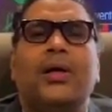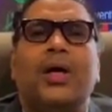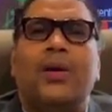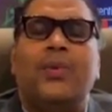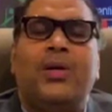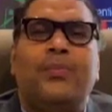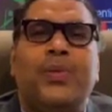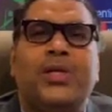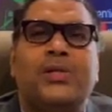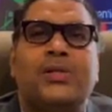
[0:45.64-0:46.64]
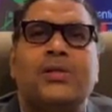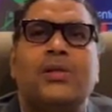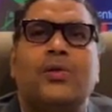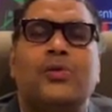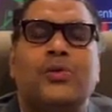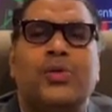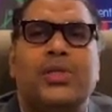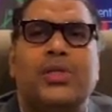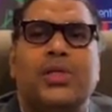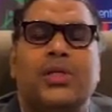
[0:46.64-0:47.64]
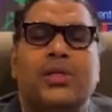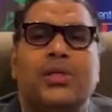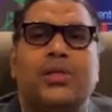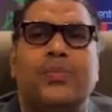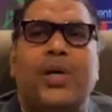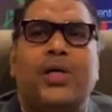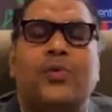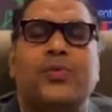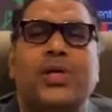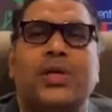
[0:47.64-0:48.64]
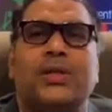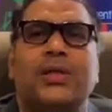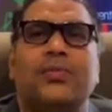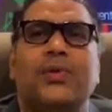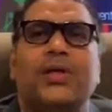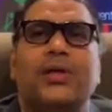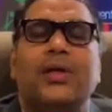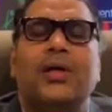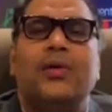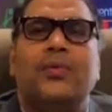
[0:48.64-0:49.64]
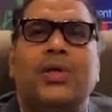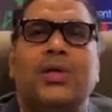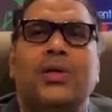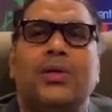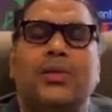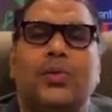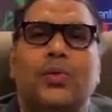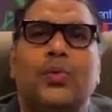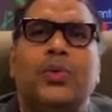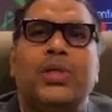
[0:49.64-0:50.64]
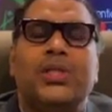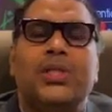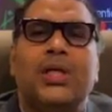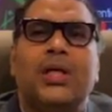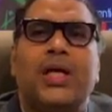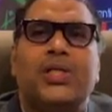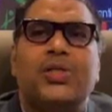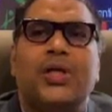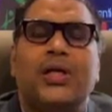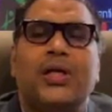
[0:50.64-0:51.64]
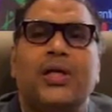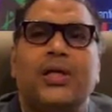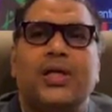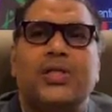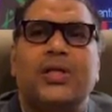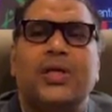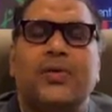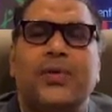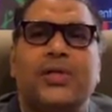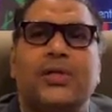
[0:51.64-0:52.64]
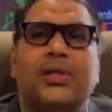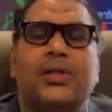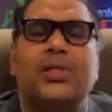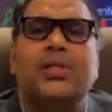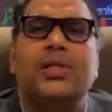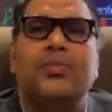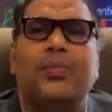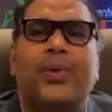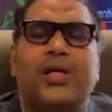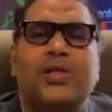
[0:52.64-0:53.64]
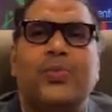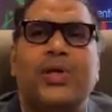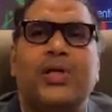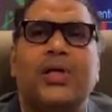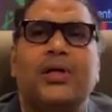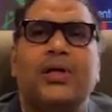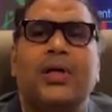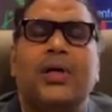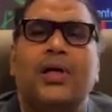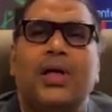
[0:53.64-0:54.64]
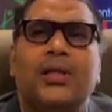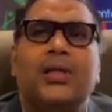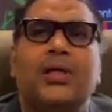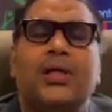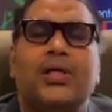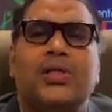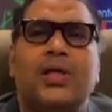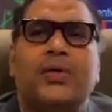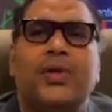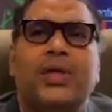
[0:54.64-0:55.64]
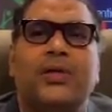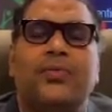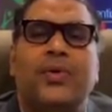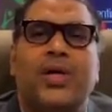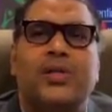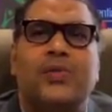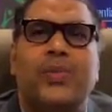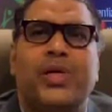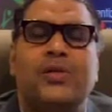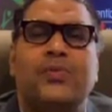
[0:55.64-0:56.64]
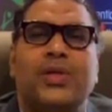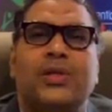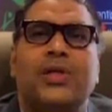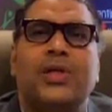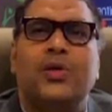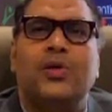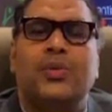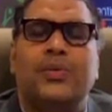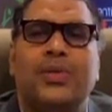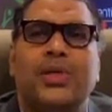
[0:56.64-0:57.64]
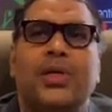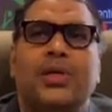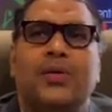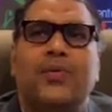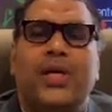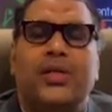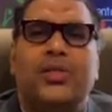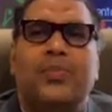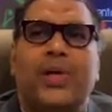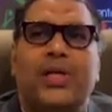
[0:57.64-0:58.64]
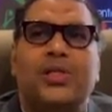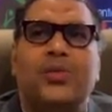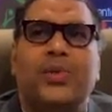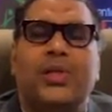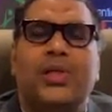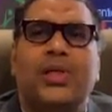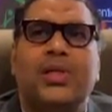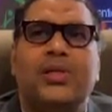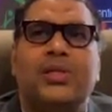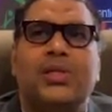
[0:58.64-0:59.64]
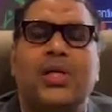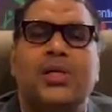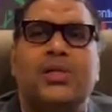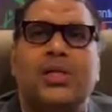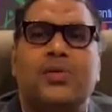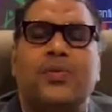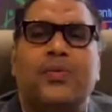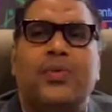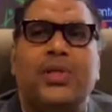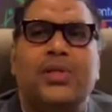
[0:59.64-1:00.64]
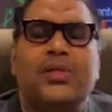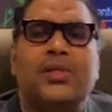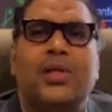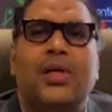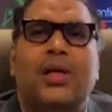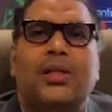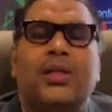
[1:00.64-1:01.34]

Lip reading: Abilympics also is part of Sarthak, where we do regional, national and international event. This year we participated in 10th international event in France Metz, where 13 of our Divangjano participated and 6 were winners. And